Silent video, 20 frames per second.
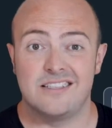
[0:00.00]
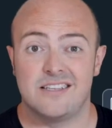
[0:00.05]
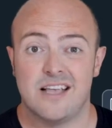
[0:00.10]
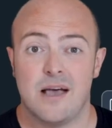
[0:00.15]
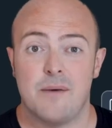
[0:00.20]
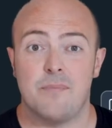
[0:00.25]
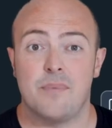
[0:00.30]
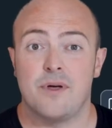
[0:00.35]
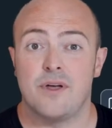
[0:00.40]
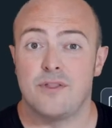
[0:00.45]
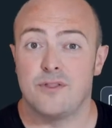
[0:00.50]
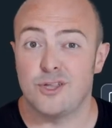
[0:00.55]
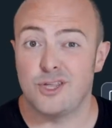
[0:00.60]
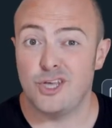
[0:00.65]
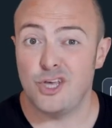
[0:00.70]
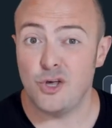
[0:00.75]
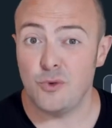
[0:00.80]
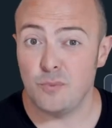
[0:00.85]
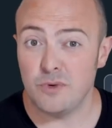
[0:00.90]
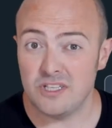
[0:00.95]
up the
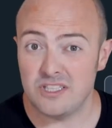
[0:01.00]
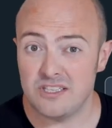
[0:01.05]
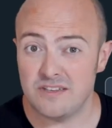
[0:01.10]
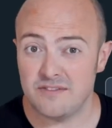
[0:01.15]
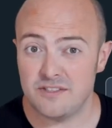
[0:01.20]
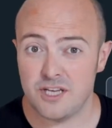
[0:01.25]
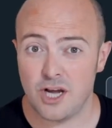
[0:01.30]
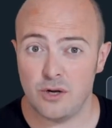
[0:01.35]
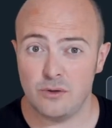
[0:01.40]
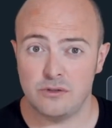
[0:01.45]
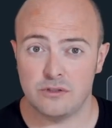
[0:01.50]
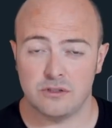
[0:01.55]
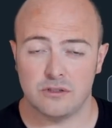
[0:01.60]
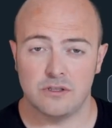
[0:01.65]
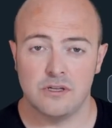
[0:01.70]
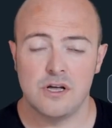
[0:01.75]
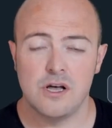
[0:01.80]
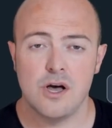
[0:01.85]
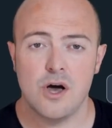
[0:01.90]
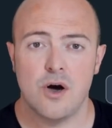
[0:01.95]
cumulative total
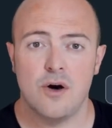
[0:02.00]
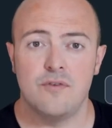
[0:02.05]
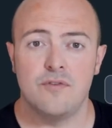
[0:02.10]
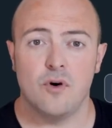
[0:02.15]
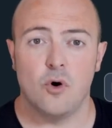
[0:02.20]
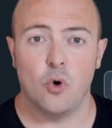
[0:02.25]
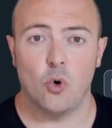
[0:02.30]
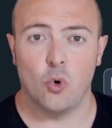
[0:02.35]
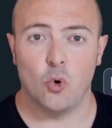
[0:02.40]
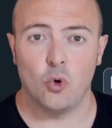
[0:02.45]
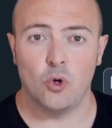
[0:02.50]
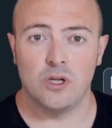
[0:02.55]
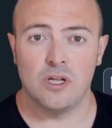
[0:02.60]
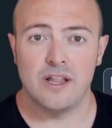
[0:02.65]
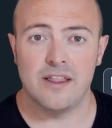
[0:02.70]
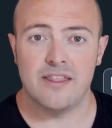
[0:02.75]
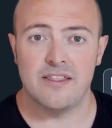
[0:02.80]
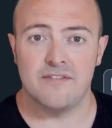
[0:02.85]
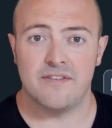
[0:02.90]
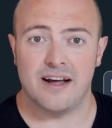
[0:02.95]
of all
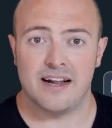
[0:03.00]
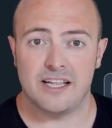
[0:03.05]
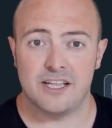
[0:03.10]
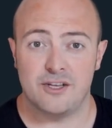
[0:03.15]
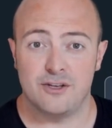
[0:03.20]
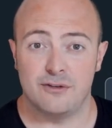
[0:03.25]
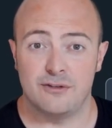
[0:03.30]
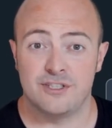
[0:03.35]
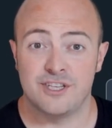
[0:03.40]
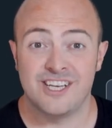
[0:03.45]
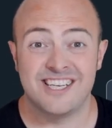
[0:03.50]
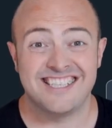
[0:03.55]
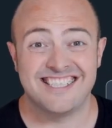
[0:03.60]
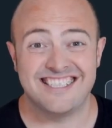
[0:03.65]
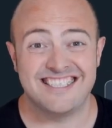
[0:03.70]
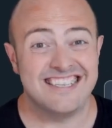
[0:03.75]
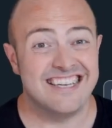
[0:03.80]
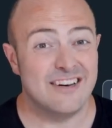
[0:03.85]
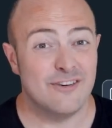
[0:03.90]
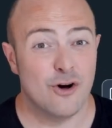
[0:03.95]
the values
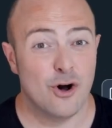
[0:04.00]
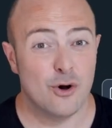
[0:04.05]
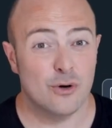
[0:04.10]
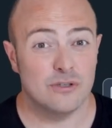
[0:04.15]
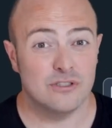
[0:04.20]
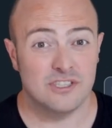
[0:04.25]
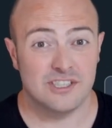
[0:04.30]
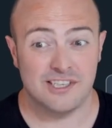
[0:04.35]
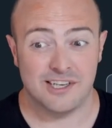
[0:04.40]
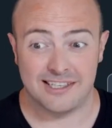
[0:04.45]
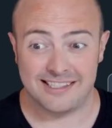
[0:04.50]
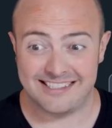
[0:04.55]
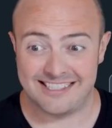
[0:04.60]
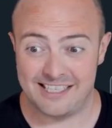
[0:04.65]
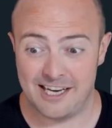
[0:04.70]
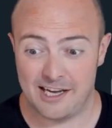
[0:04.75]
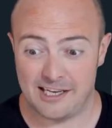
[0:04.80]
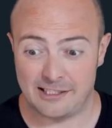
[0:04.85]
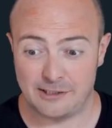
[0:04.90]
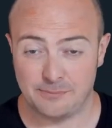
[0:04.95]
0 to
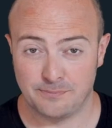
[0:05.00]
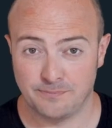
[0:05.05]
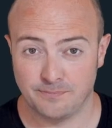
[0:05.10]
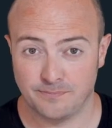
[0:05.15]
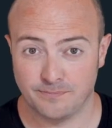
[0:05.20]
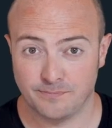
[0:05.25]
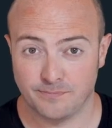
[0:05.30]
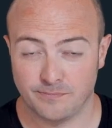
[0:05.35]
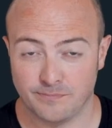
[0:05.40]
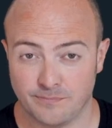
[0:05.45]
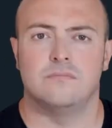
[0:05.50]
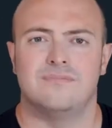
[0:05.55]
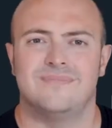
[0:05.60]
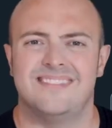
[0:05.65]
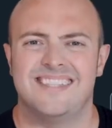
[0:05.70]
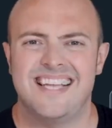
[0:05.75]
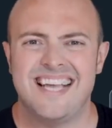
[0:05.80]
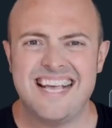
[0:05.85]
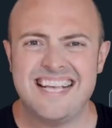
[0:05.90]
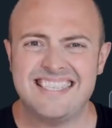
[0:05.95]
99.
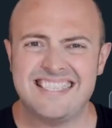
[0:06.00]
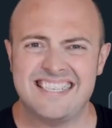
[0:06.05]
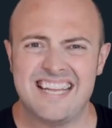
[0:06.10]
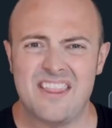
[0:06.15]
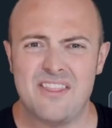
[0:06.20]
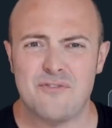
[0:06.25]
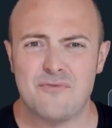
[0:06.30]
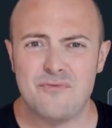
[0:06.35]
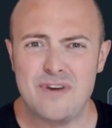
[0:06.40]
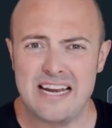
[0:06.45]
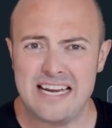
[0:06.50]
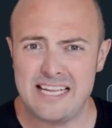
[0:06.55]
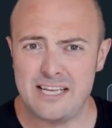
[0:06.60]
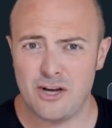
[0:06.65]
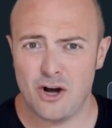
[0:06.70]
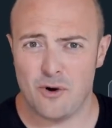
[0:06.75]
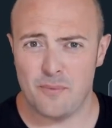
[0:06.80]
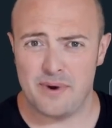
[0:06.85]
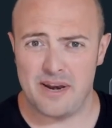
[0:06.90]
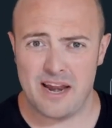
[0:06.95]
Here's another really
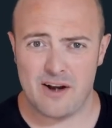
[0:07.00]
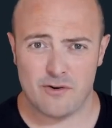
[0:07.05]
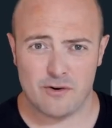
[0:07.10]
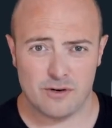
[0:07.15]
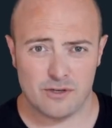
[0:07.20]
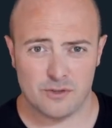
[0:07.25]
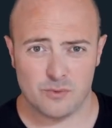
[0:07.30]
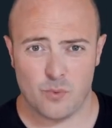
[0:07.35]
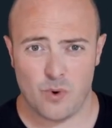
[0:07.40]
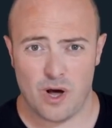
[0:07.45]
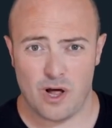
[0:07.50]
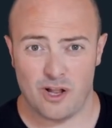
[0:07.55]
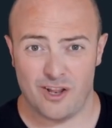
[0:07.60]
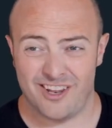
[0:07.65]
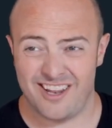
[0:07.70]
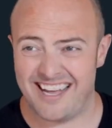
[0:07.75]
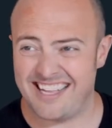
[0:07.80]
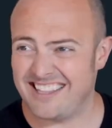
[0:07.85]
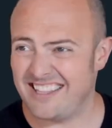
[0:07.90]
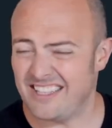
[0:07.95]
common error as well, and
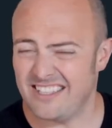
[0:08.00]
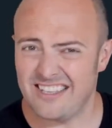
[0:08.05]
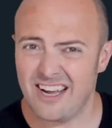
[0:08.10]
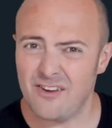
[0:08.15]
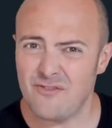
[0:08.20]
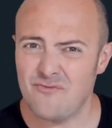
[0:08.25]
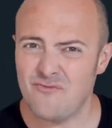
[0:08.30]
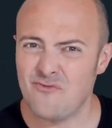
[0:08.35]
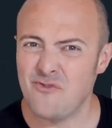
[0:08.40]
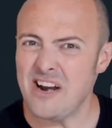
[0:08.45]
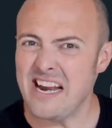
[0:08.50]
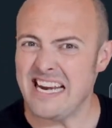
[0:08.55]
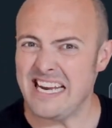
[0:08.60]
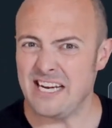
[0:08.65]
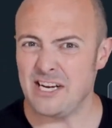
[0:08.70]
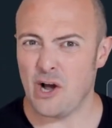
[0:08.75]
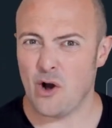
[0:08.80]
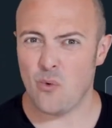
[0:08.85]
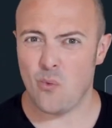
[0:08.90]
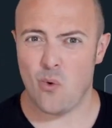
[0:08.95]
I don't really
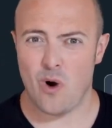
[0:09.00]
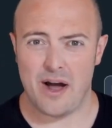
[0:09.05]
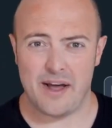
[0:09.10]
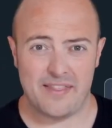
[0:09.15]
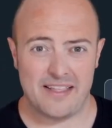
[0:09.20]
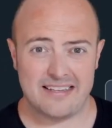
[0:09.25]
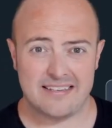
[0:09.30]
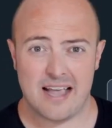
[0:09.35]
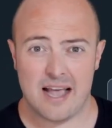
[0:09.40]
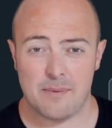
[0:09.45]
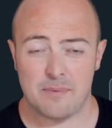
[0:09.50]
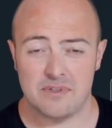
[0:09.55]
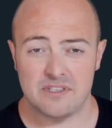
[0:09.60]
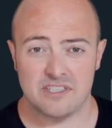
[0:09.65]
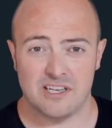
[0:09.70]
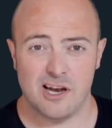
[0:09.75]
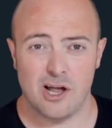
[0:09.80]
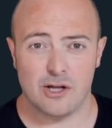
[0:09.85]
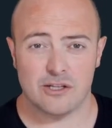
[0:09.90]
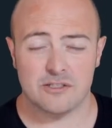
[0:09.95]
know why this happens a
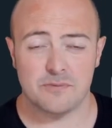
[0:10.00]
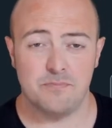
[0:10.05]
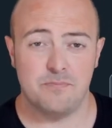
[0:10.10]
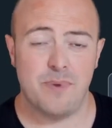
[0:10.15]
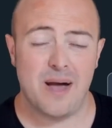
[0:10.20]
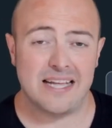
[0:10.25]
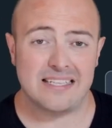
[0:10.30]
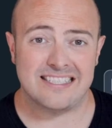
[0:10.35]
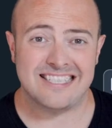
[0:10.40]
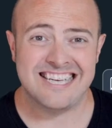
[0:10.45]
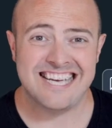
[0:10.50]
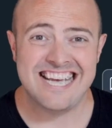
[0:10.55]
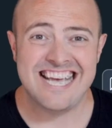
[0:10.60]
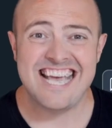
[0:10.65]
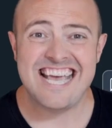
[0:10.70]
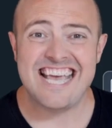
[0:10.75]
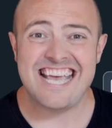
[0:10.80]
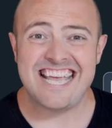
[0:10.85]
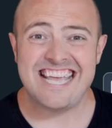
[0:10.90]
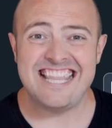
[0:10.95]
lot, but
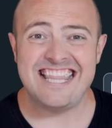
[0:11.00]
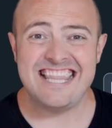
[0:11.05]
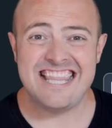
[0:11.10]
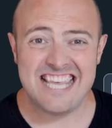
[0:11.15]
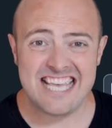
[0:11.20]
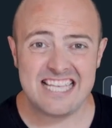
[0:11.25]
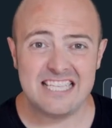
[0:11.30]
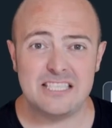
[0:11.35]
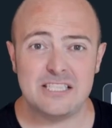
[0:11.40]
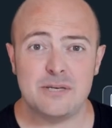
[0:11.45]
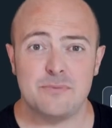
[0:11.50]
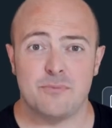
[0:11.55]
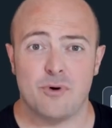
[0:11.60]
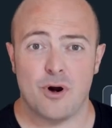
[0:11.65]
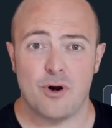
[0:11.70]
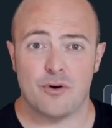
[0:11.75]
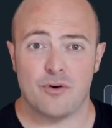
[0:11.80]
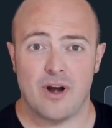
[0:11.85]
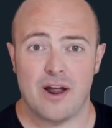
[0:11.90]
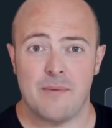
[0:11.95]
in this
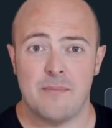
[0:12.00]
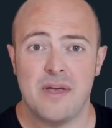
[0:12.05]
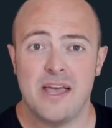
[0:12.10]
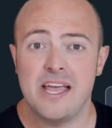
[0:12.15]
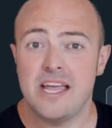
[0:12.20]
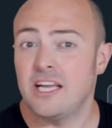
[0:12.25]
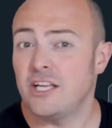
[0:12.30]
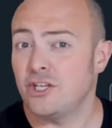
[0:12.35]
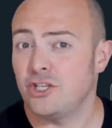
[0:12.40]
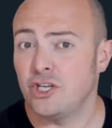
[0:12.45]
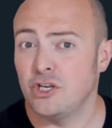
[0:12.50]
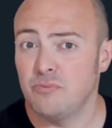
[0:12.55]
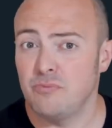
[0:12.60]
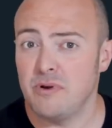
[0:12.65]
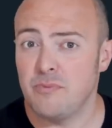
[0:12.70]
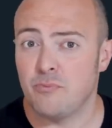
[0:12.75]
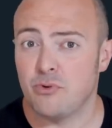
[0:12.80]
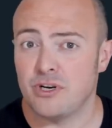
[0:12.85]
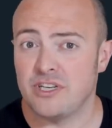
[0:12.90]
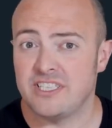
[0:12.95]
program, it should be
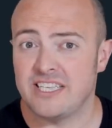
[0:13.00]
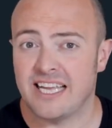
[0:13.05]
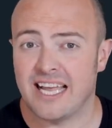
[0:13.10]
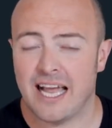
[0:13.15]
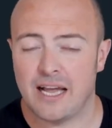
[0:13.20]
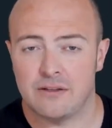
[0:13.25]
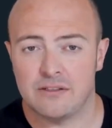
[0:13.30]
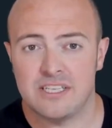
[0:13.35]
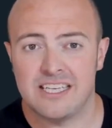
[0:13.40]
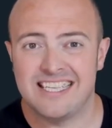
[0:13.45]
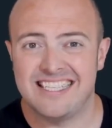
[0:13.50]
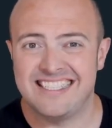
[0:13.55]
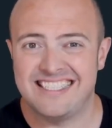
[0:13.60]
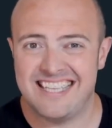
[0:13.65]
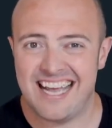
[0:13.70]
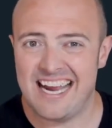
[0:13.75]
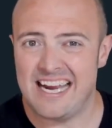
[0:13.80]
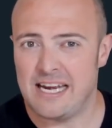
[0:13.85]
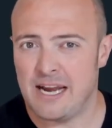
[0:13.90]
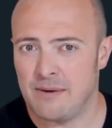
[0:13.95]
printing out
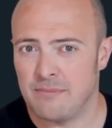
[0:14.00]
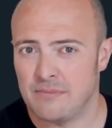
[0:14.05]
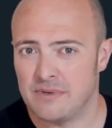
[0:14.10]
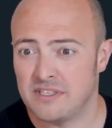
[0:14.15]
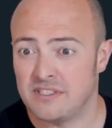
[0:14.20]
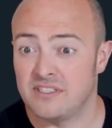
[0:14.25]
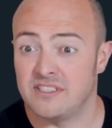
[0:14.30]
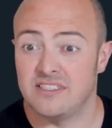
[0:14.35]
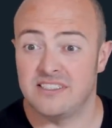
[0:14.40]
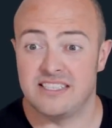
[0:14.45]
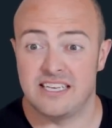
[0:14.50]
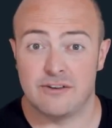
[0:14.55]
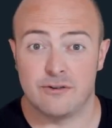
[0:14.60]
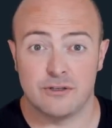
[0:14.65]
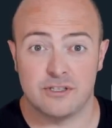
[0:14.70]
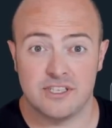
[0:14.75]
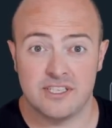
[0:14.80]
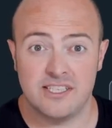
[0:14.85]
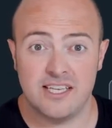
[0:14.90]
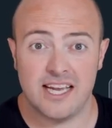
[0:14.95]
day numbers 0
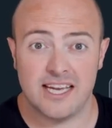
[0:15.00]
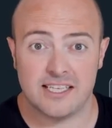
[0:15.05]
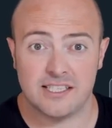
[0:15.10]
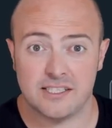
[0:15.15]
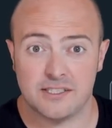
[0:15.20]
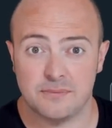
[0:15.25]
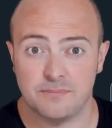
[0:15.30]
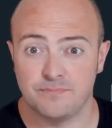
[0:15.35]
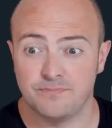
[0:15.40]
to 6.